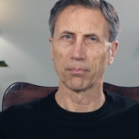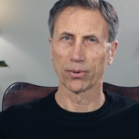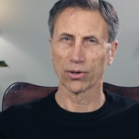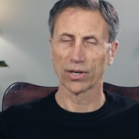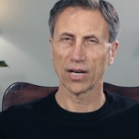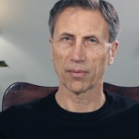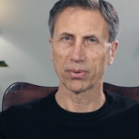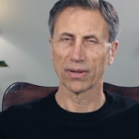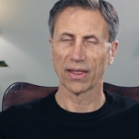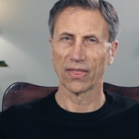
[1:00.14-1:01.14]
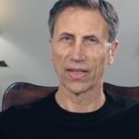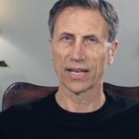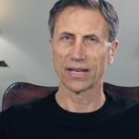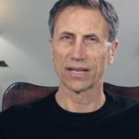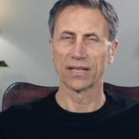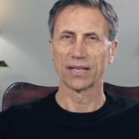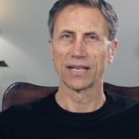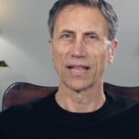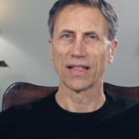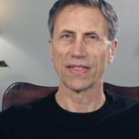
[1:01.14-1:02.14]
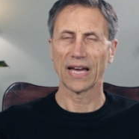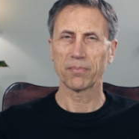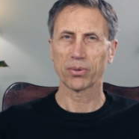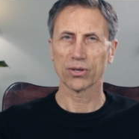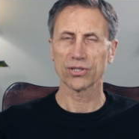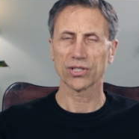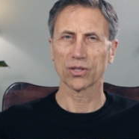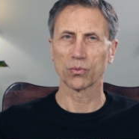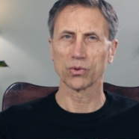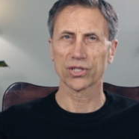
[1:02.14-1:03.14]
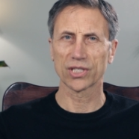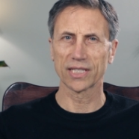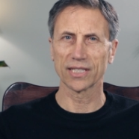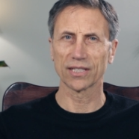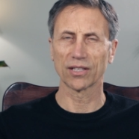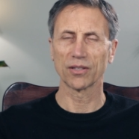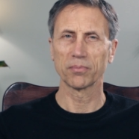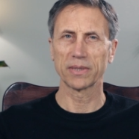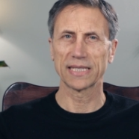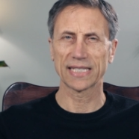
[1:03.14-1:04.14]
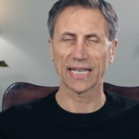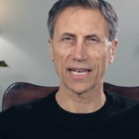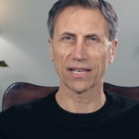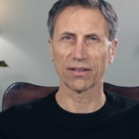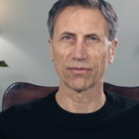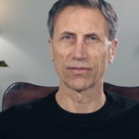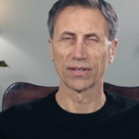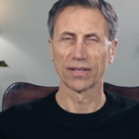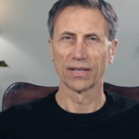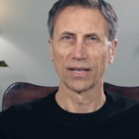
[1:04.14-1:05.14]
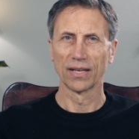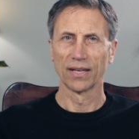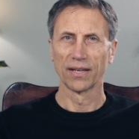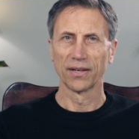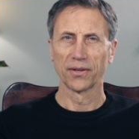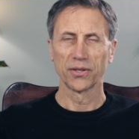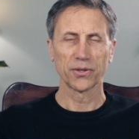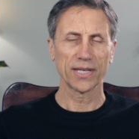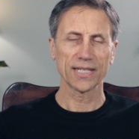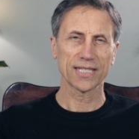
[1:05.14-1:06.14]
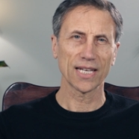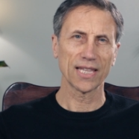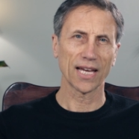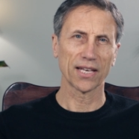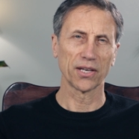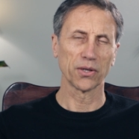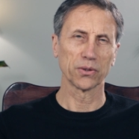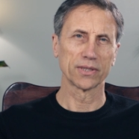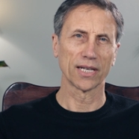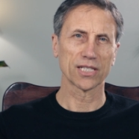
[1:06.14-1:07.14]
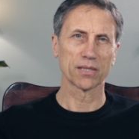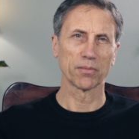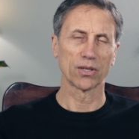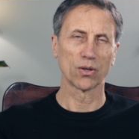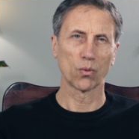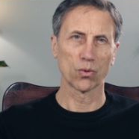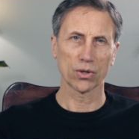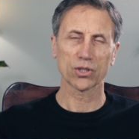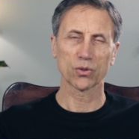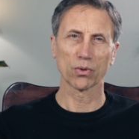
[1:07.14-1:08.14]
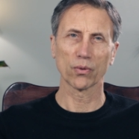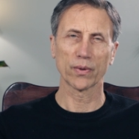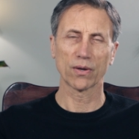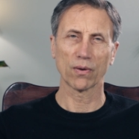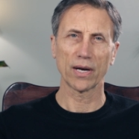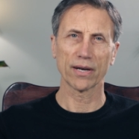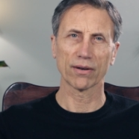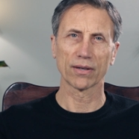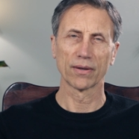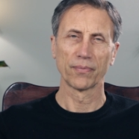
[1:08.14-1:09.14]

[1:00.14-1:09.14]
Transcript: burn up, then that person will still be saved. You can't say that in the Old Testament. Works were required